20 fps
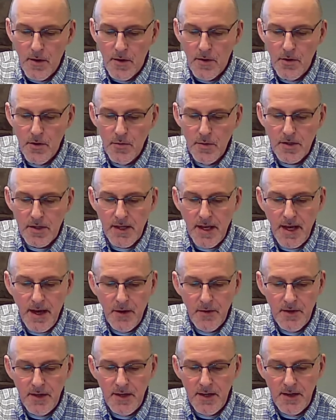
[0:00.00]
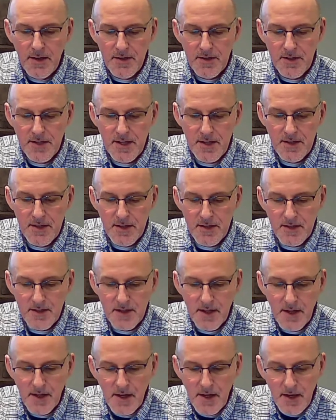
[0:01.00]
who was counted in the census
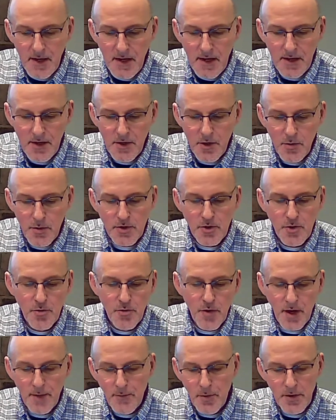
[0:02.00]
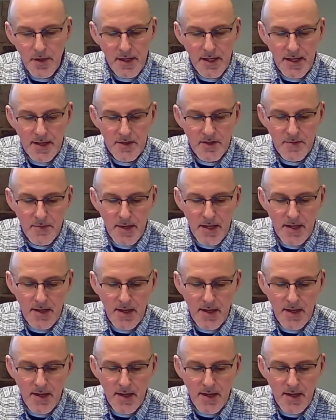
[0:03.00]
and who has grumbled against me.